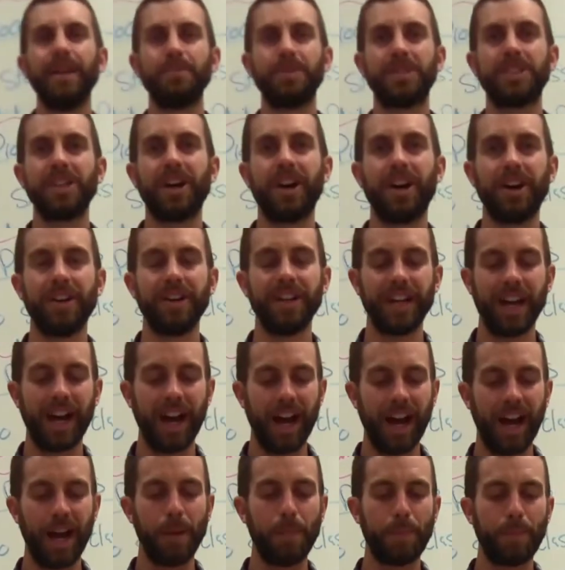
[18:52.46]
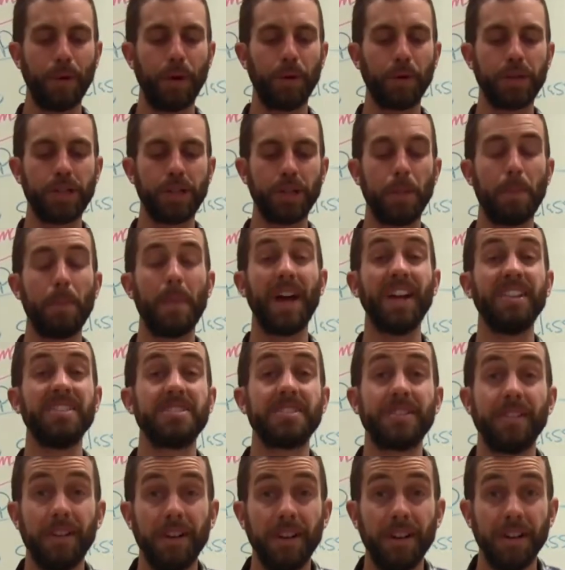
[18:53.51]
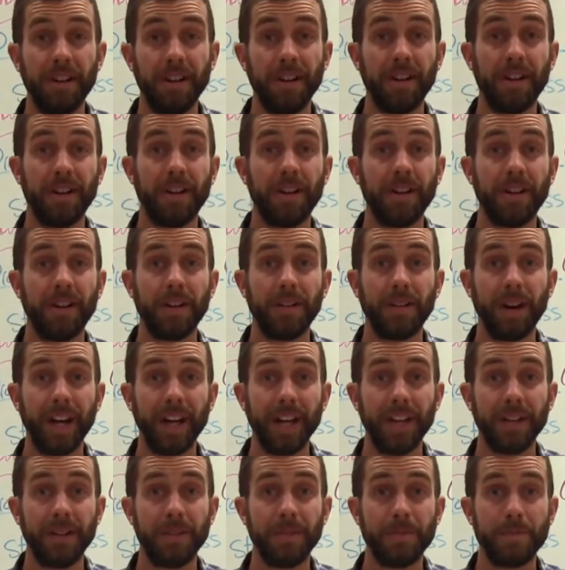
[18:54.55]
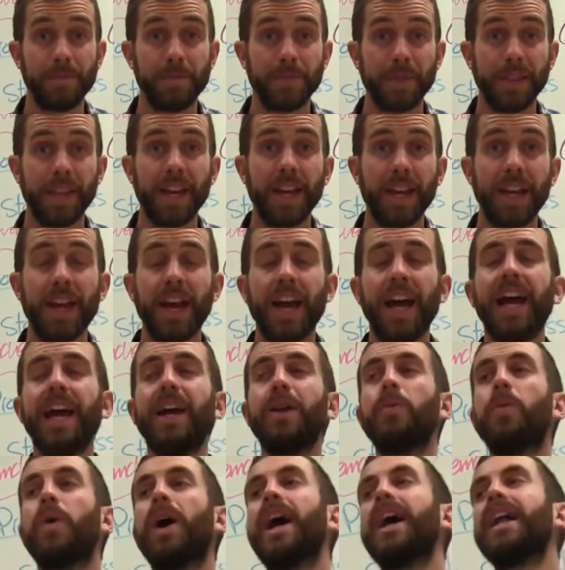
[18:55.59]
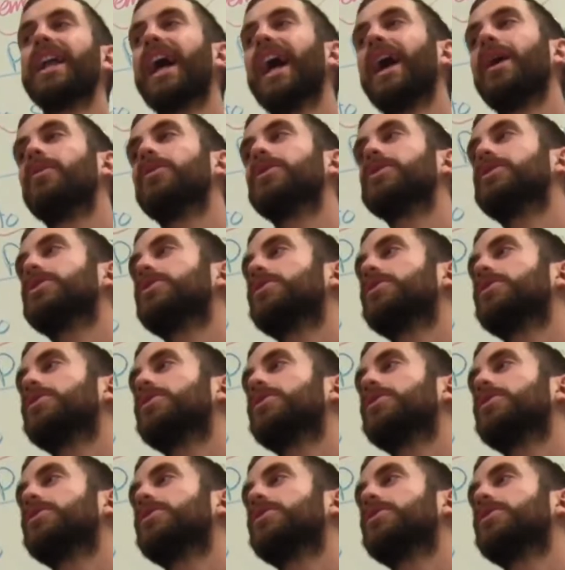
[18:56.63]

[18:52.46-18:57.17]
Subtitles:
am sorry I broke your pencil. Right? And while I will